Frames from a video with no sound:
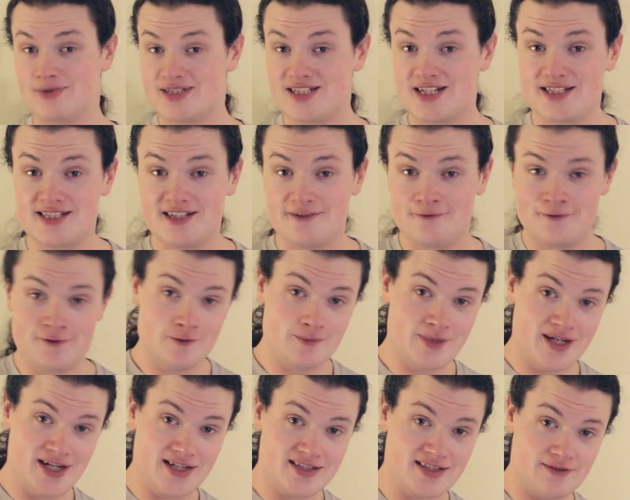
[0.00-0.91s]
with just a few
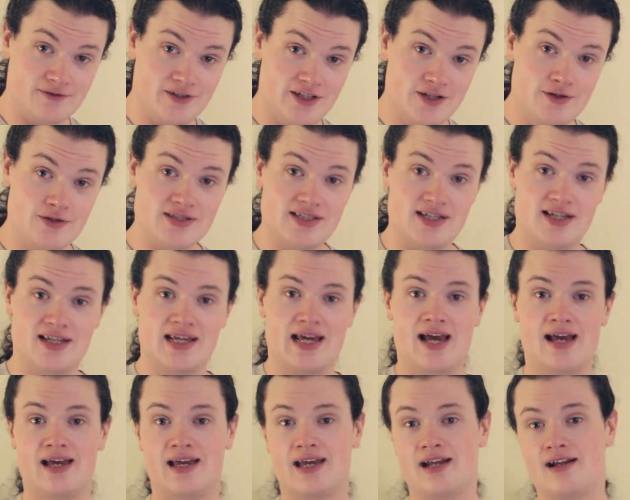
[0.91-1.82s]
minutes of news you
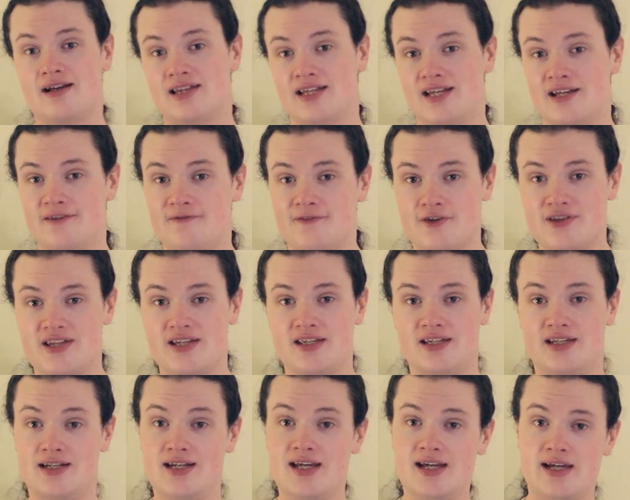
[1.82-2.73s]
can't get all the info
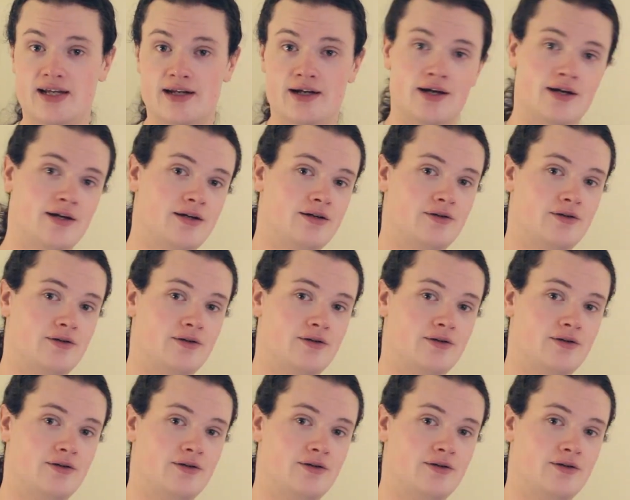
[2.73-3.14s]
that you need,